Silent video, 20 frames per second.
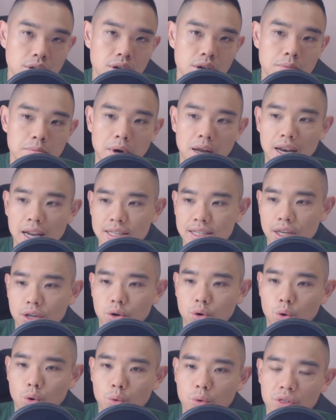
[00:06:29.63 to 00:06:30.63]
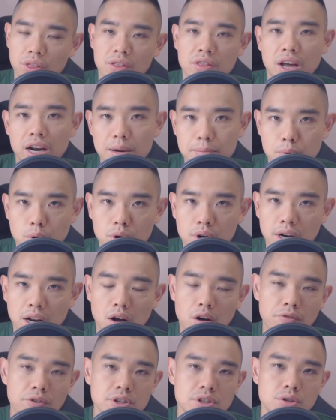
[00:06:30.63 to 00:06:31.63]
But let's say you go with another broker that
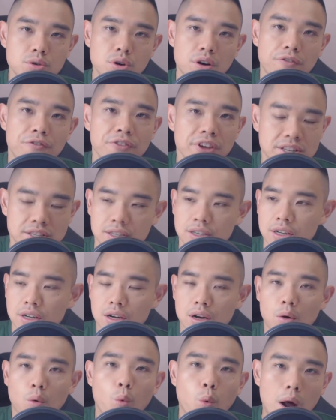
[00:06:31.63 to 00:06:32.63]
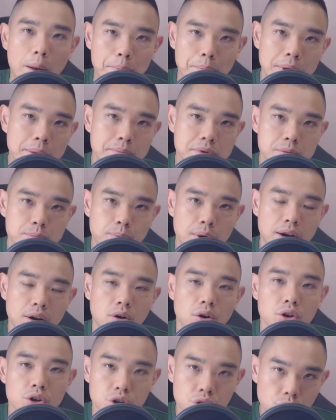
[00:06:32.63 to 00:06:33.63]
offers you a fixed 1 pip spread
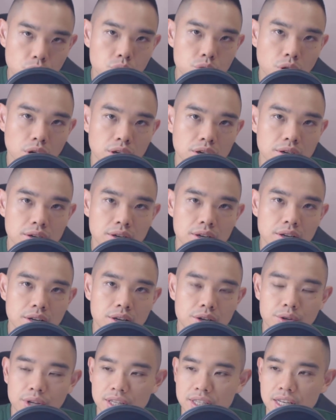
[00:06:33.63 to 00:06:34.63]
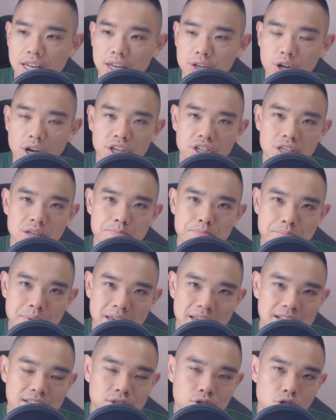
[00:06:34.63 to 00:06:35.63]
on euro dollar, you can see that you're actually
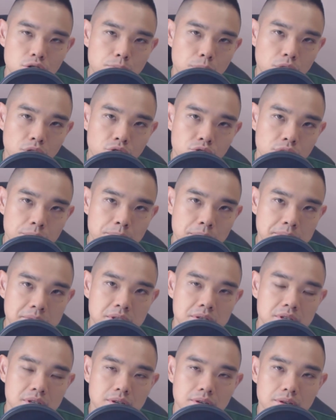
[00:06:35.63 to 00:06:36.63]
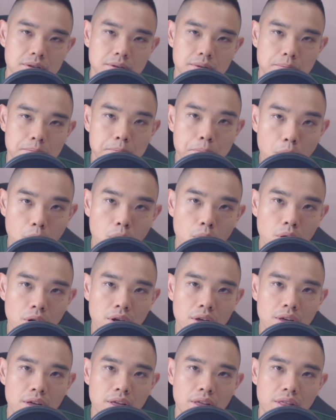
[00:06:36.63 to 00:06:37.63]
paying 0.3 pips more
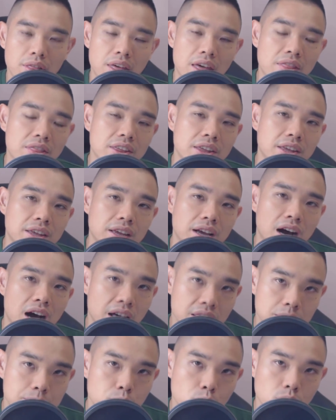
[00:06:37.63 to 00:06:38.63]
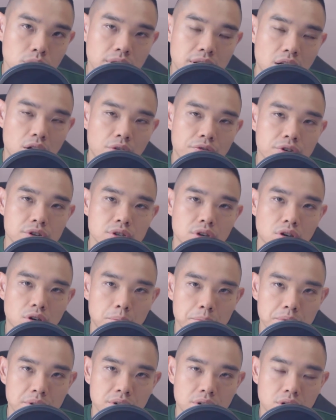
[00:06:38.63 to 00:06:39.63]
than the other broker that offers a
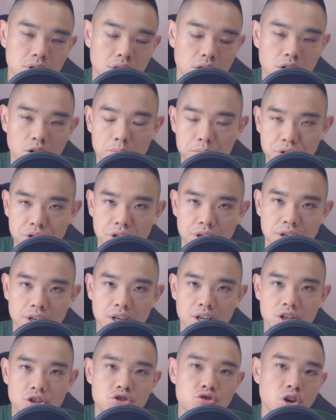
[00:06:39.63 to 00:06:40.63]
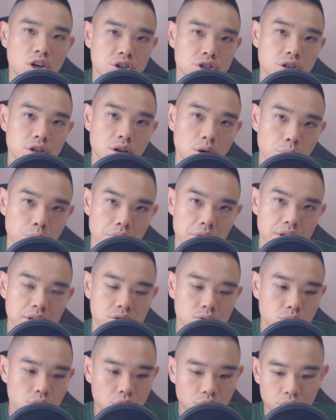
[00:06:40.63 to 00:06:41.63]
commission structure along with it.
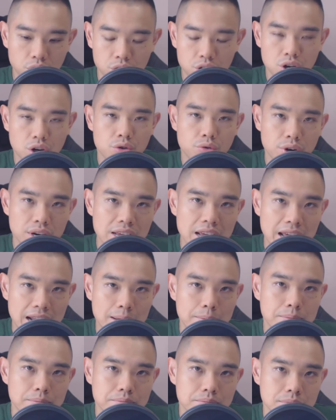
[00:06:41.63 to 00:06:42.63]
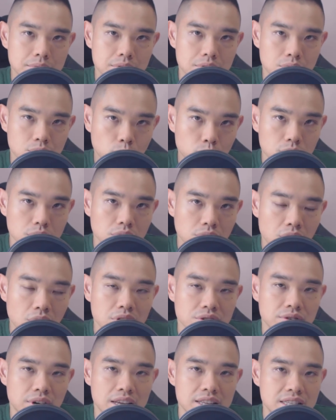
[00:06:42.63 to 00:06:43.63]
So you got to really add up the total cost,
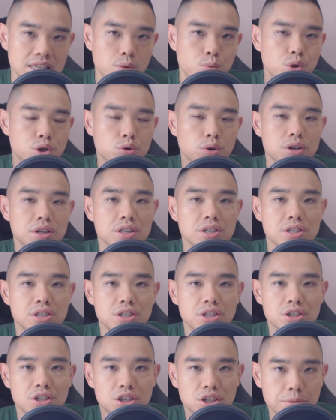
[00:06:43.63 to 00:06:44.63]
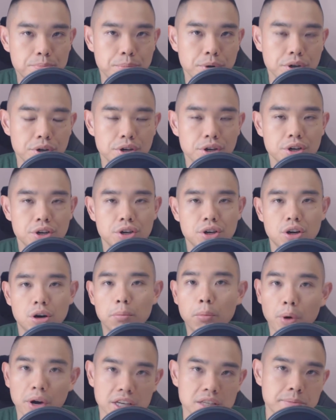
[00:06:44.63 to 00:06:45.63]
right, and see which one is cheaper or
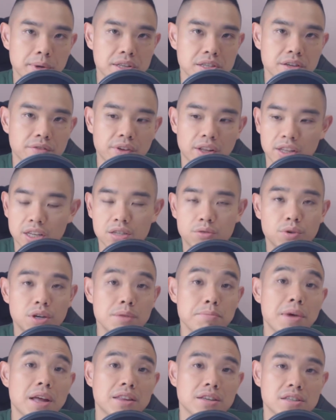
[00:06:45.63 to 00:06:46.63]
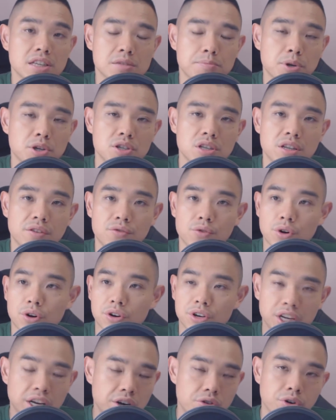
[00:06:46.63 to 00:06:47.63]
more expensive. And this really matters, especially if you're a
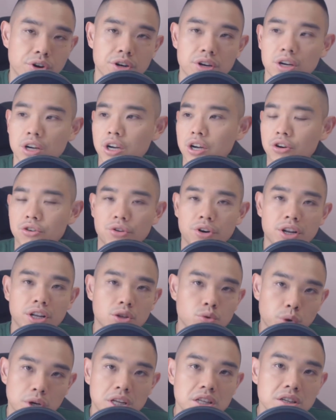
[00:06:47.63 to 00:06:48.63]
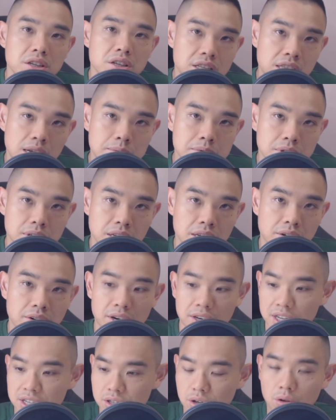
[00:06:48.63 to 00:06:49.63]
day trader trading 20-30 times a day,
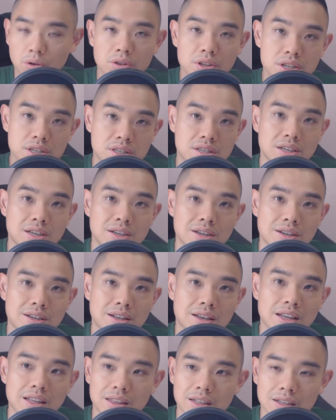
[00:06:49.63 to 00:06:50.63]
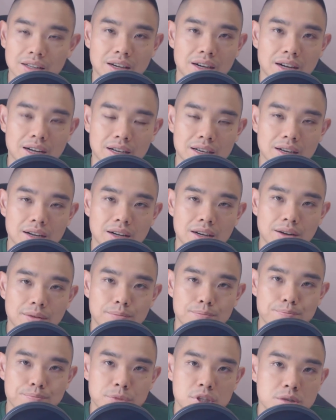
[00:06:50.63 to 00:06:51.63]
right? All this little
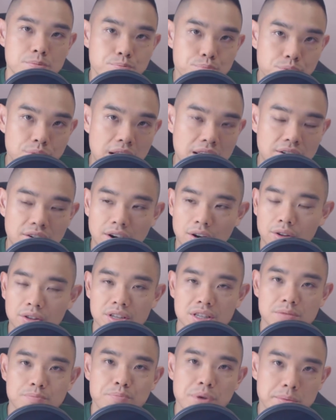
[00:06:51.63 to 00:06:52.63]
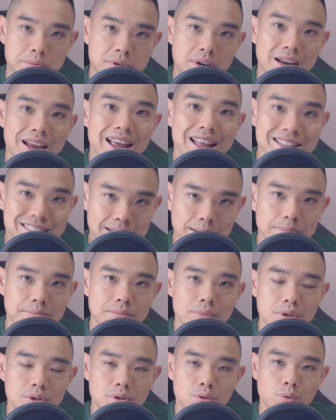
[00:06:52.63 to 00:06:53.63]
spread, right, all these pips, right, adds up
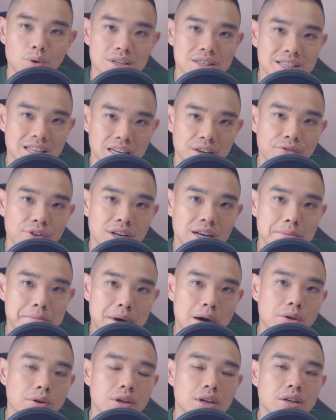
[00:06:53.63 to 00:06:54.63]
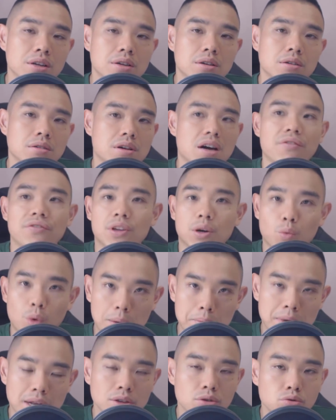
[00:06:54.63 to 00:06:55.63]
to a significant amount after 1
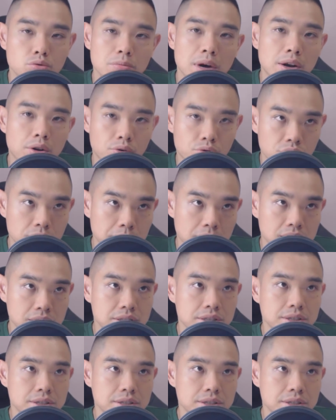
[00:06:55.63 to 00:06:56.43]
month, 2 months, or 3 months.